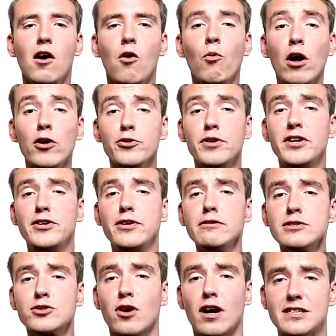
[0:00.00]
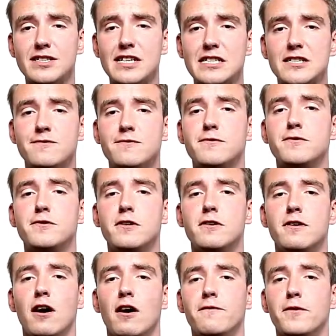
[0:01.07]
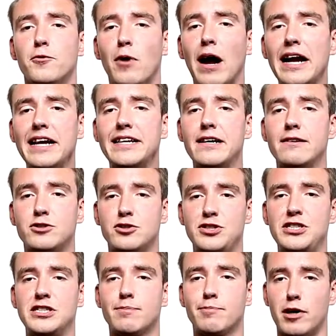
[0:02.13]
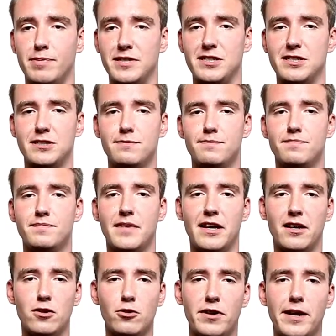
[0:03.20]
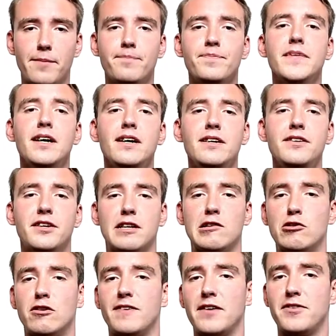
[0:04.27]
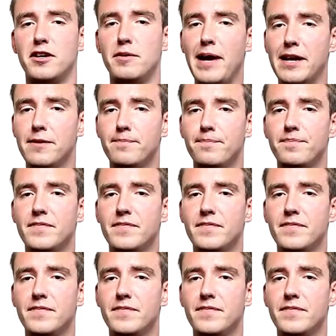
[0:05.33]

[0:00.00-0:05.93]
Well, you can use cross-ex for a variety of strategic purposes, including to clarify the debate.